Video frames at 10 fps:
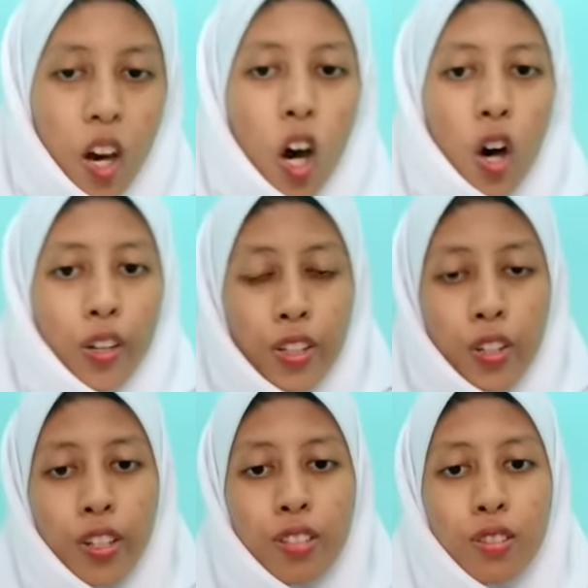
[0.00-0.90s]

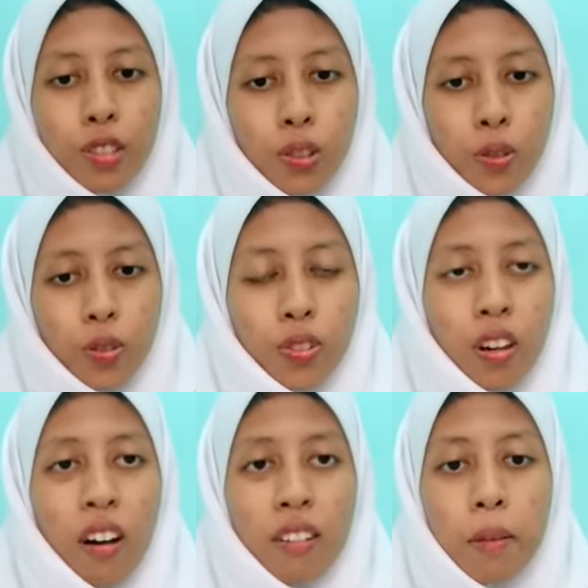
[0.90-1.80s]
Occurs due to
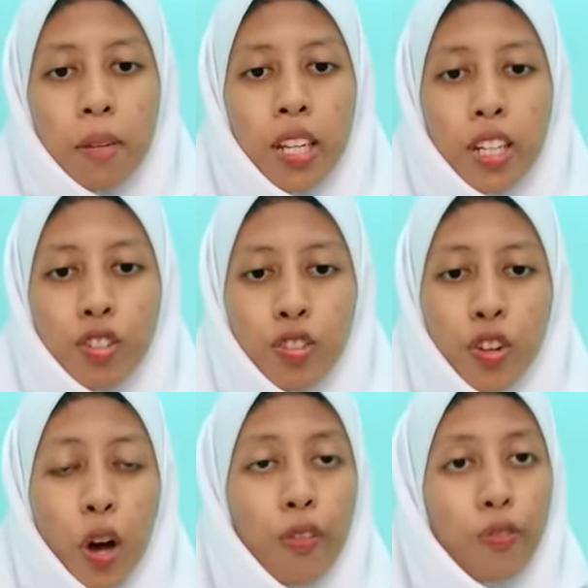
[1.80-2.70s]
contamination
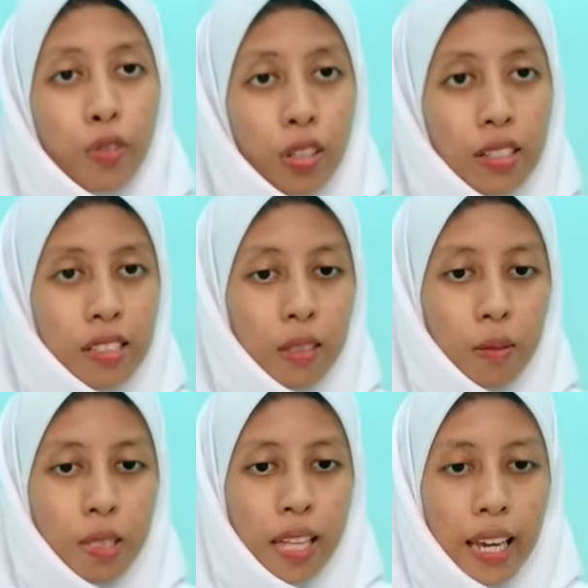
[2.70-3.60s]
of food
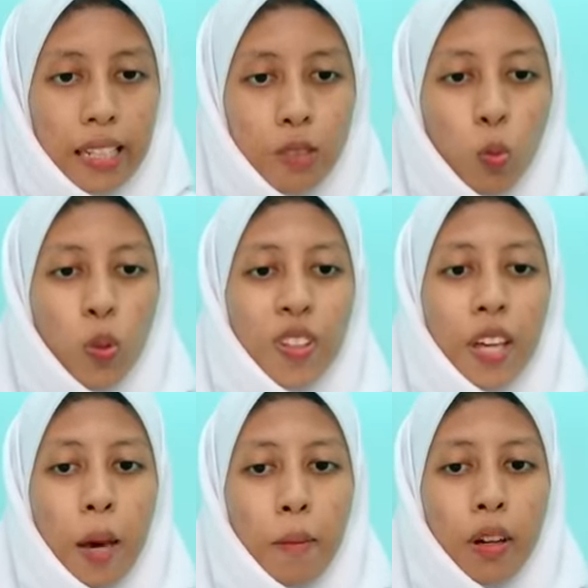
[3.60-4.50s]
substance with
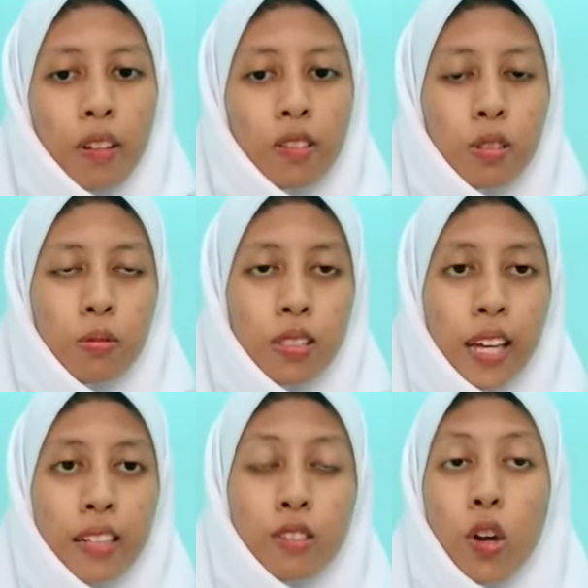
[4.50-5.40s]
chemical
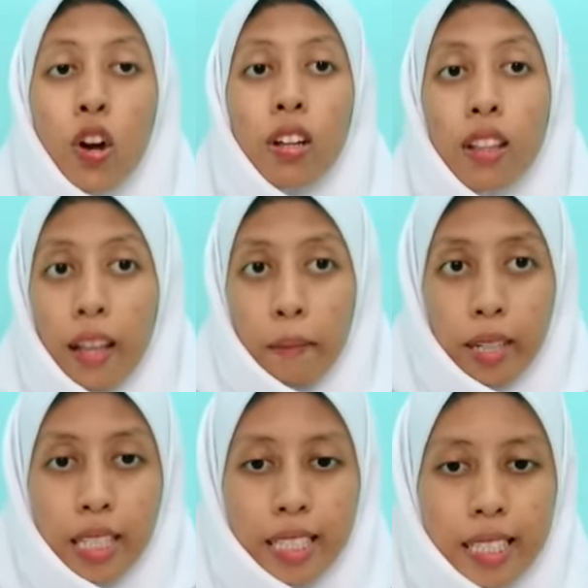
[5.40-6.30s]
substance or
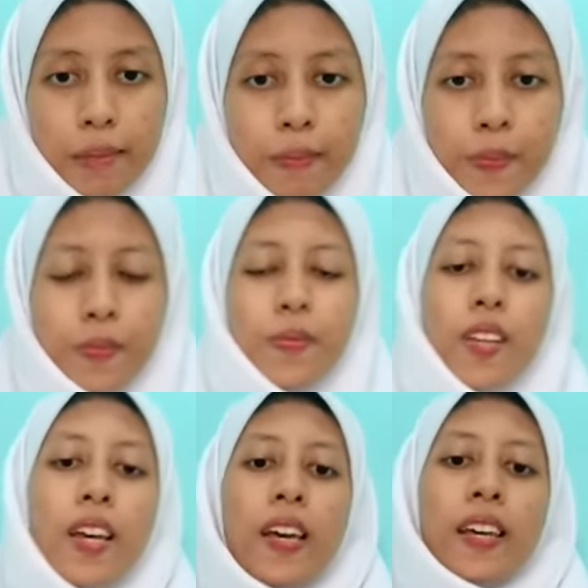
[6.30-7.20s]
elements.
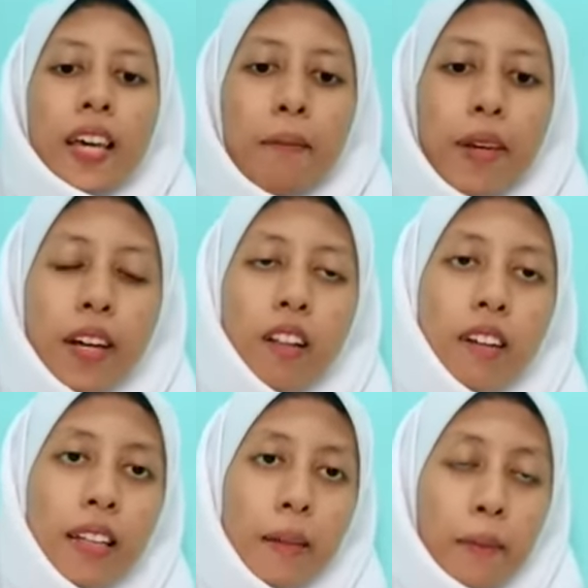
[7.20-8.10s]
Chemical
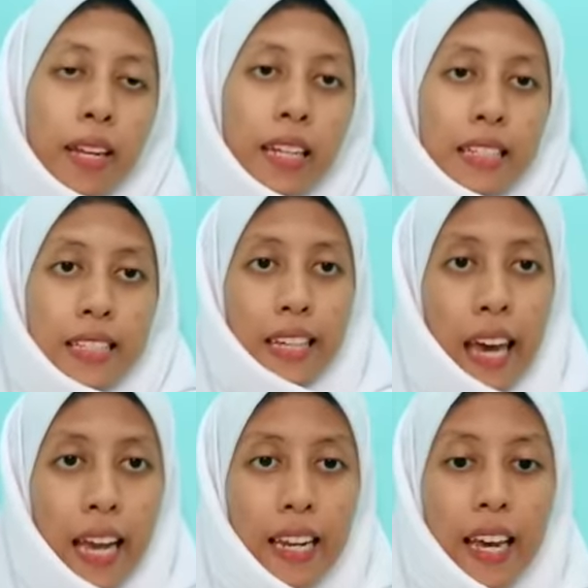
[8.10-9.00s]
contaminants
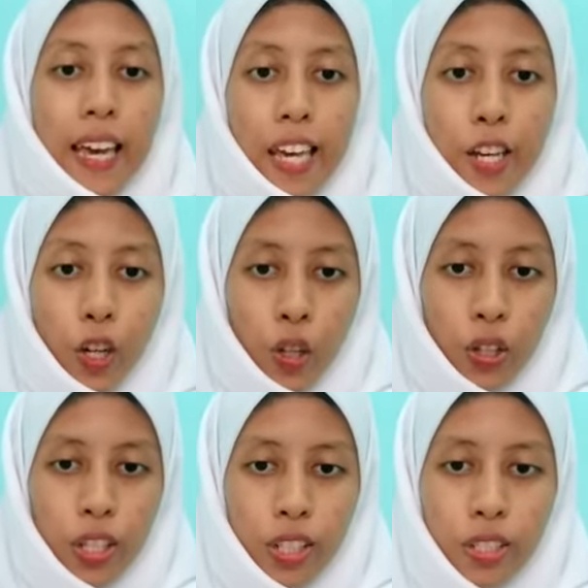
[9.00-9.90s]
can
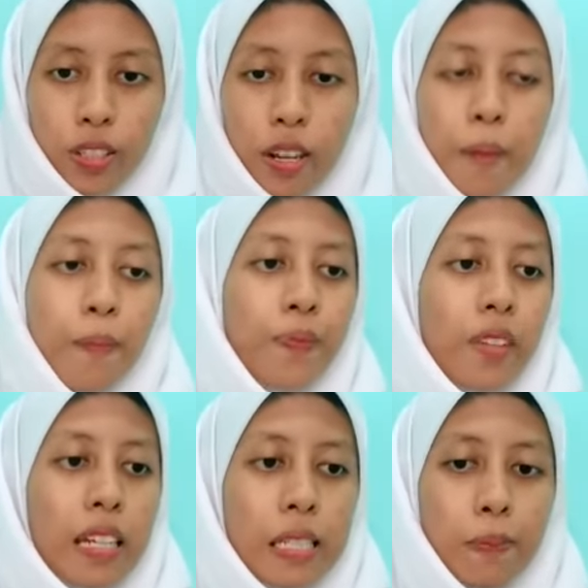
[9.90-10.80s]
include
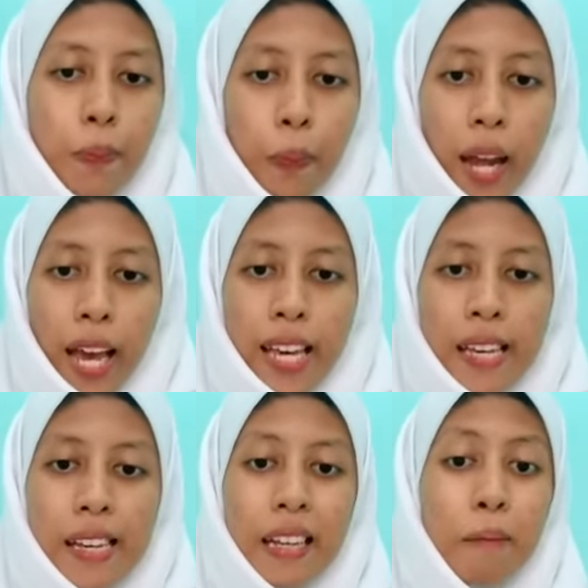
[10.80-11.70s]

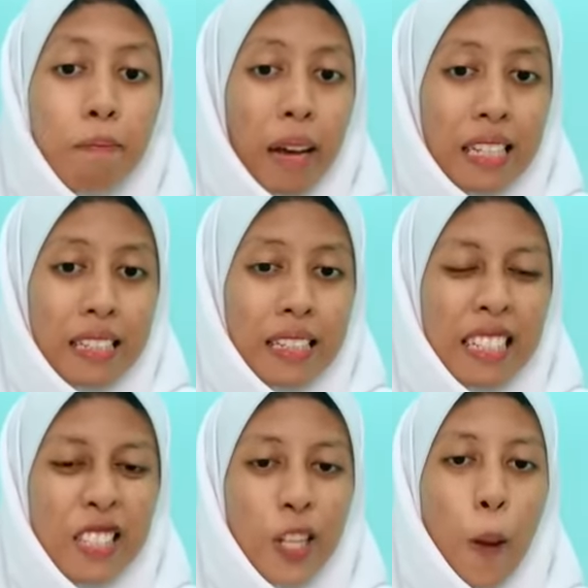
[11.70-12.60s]
spraying
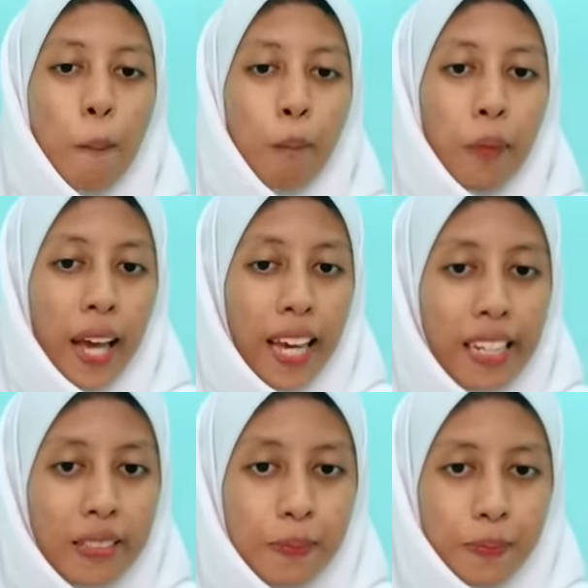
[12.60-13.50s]
pesticides on
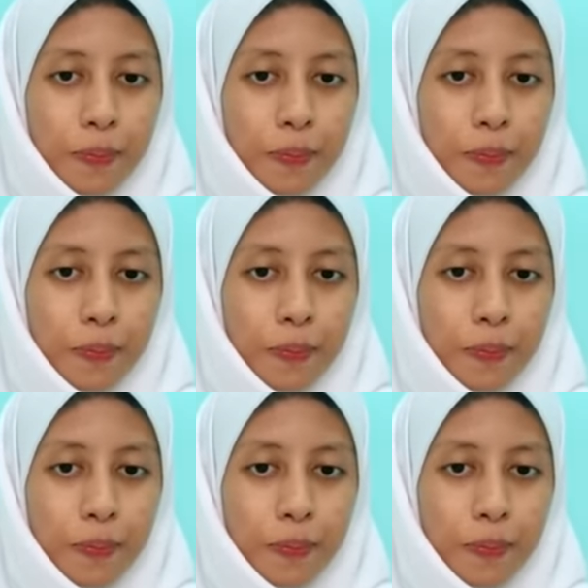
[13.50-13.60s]
planes,